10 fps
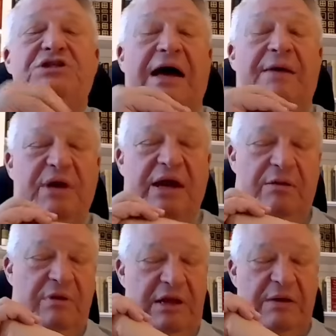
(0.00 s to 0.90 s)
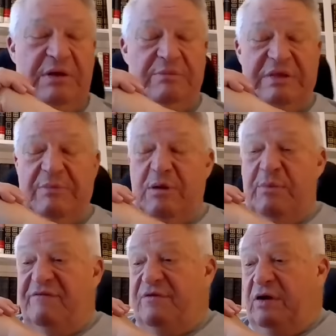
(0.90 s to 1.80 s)
does not mean, let me
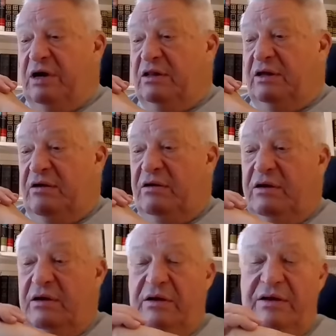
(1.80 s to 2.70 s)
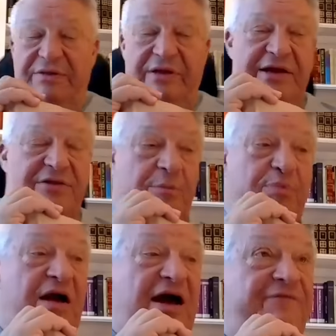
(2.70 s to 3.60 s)
make very clear, that
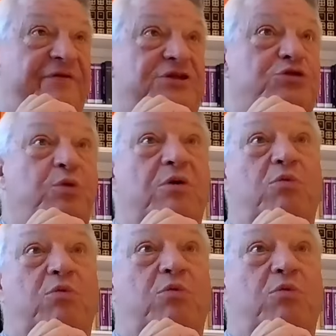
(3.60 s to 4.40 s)
the prophets were